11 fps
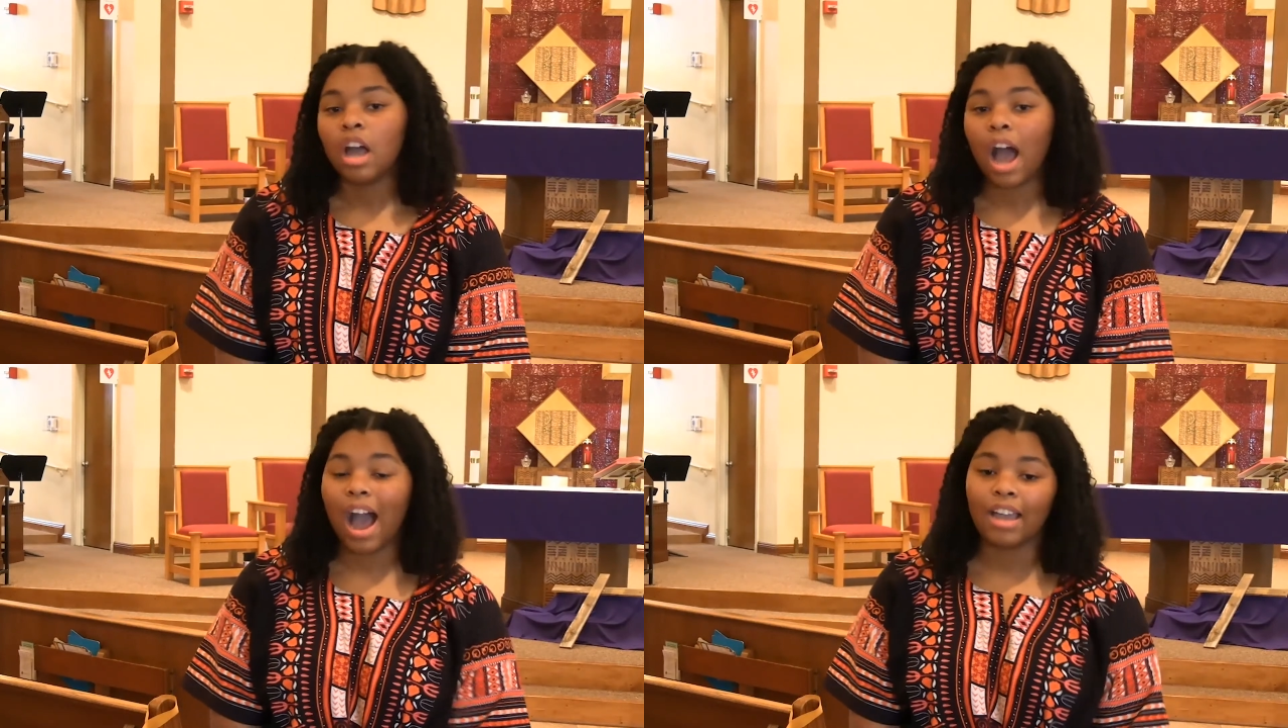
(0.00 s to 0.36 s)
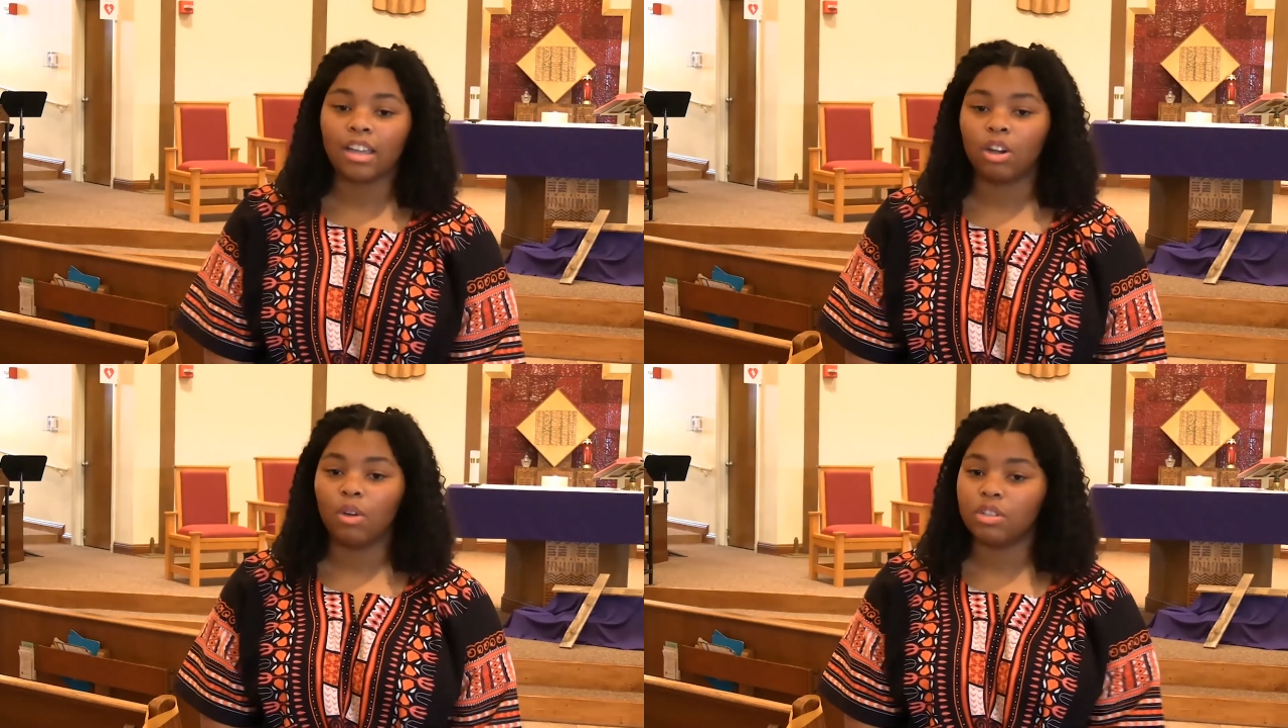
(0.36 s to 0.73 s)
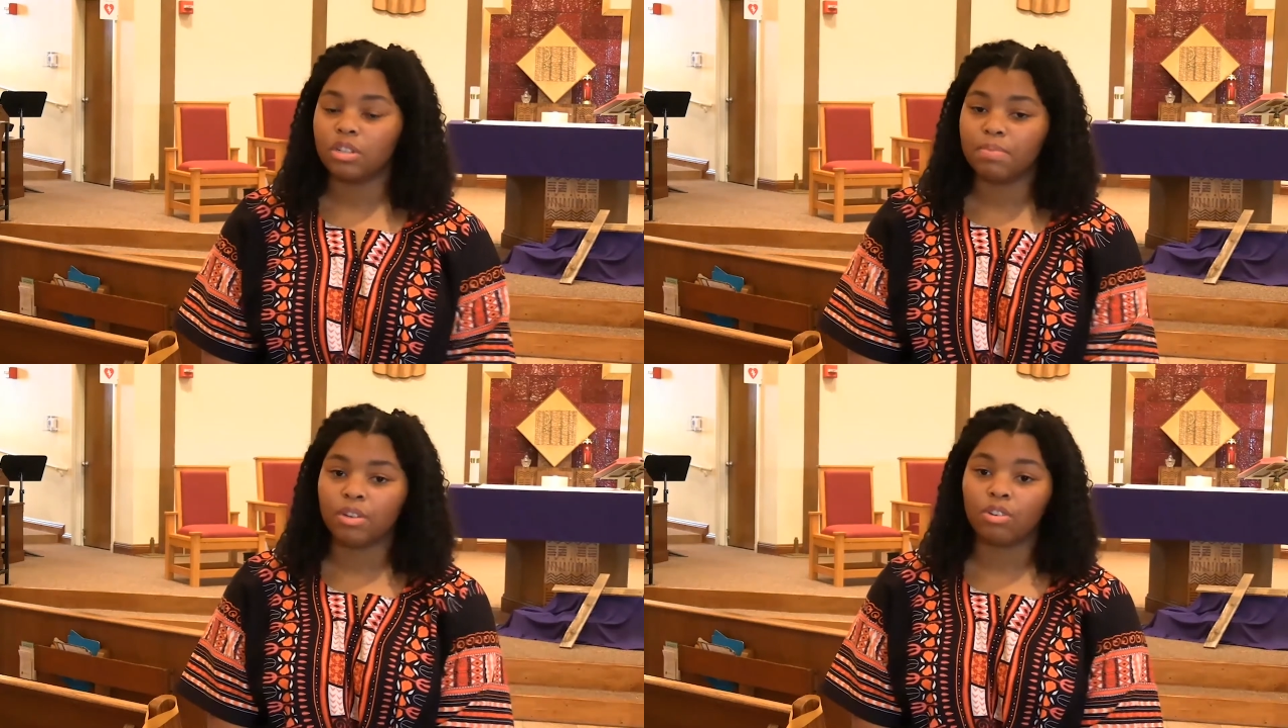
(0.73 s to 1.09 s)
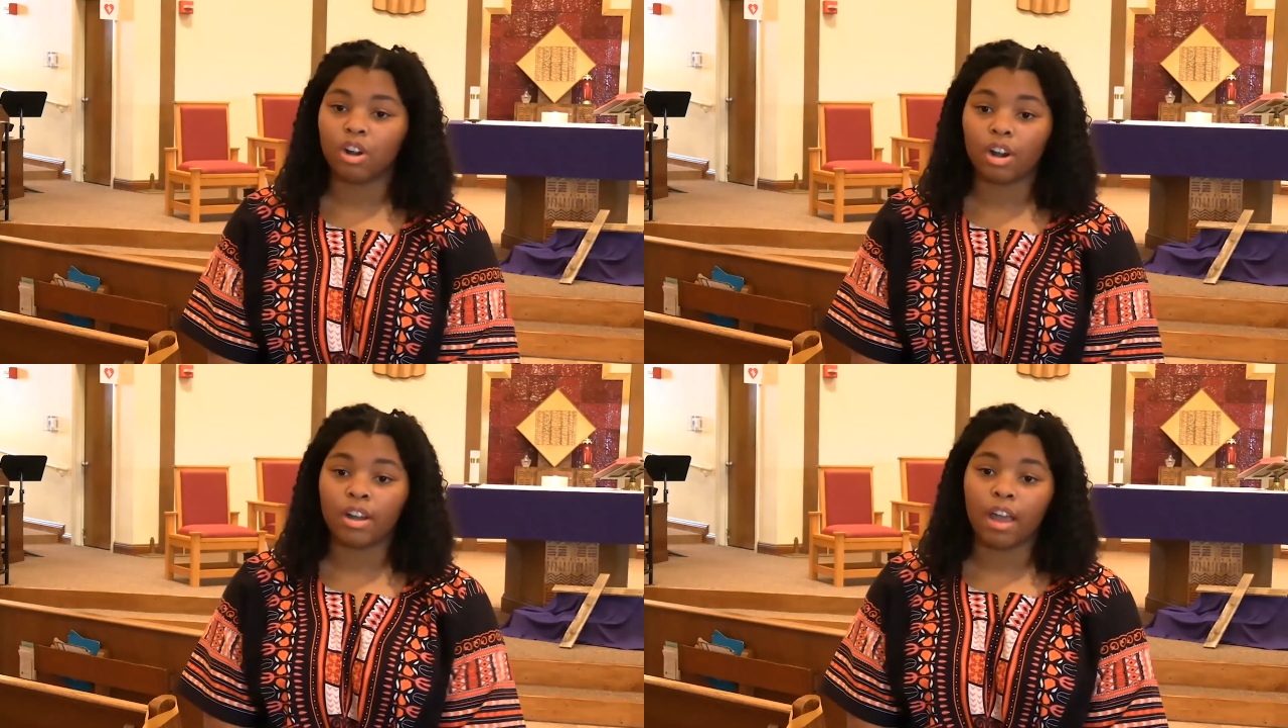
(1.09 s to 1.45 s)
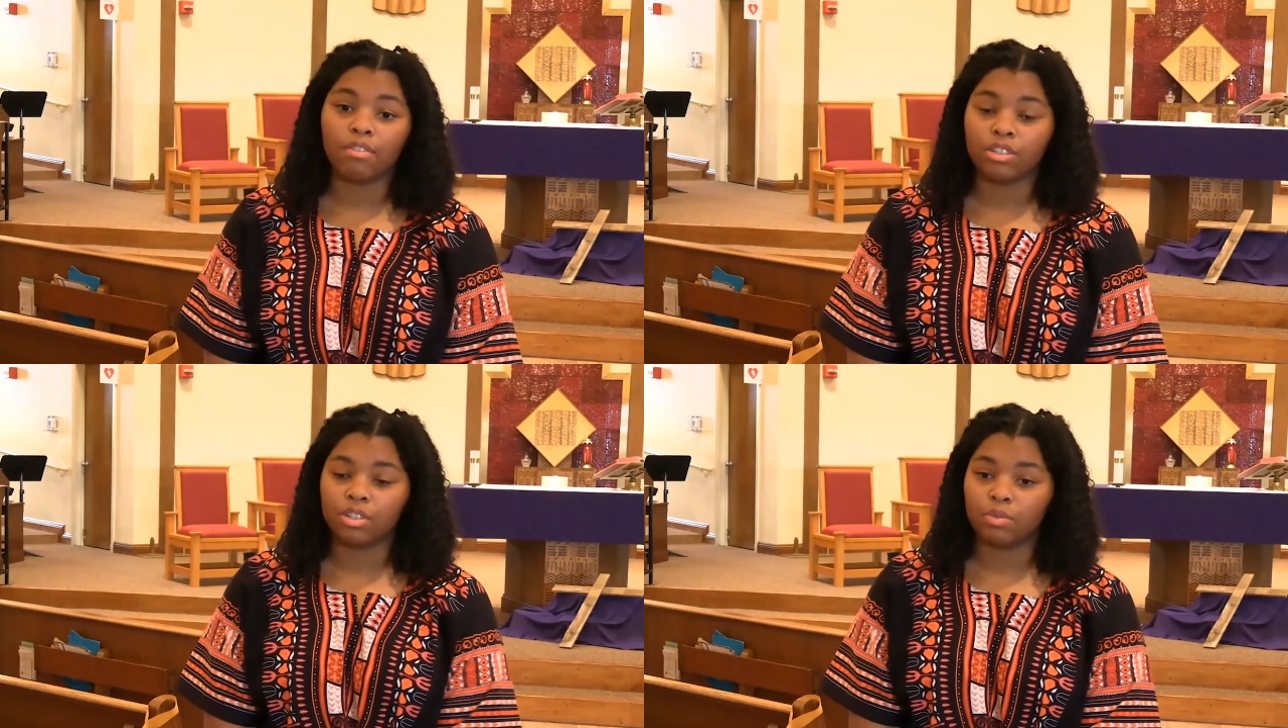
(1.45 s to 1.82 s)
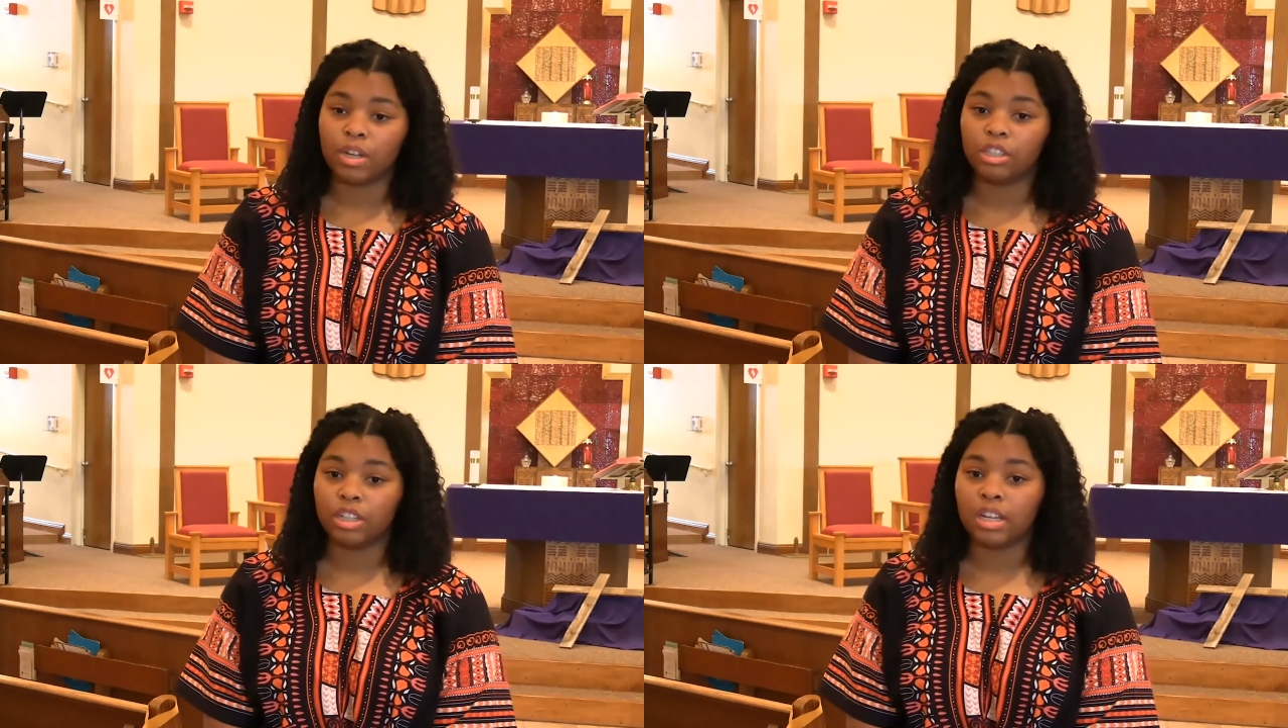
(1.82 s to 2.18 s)
I can always depend on her in every
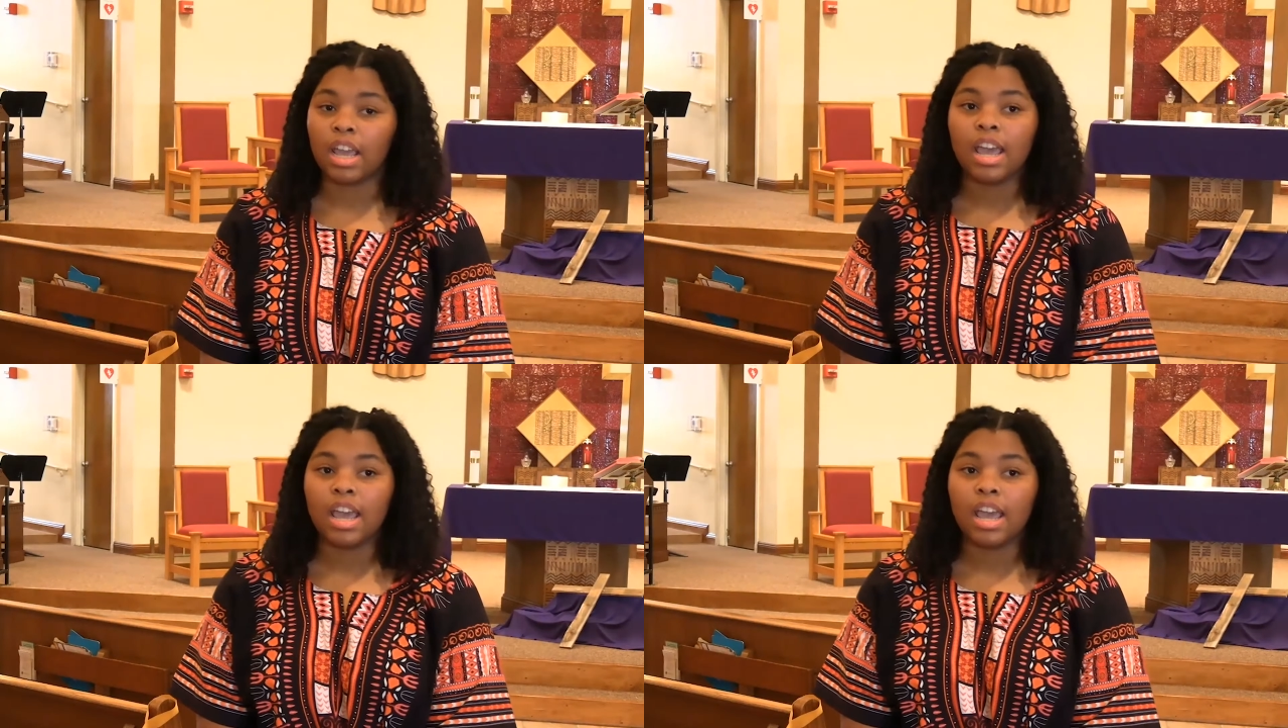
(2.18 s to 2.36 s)
situation.